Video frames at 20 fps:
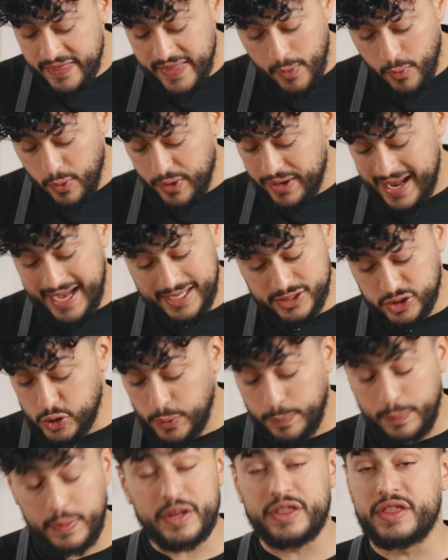They were not
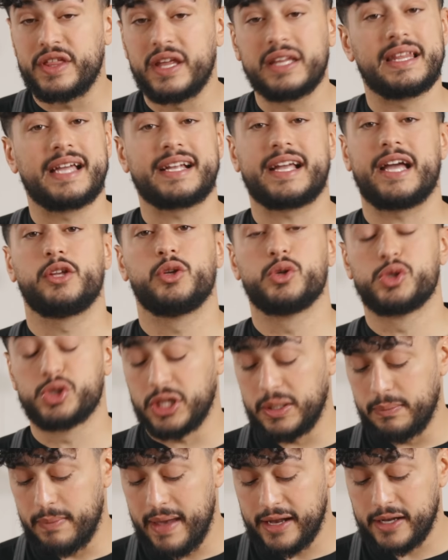super thin like I
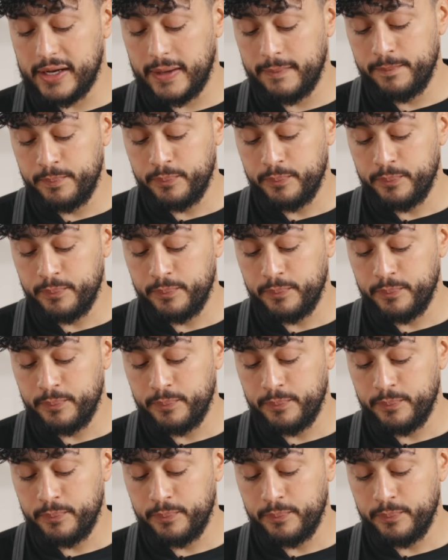usually make them,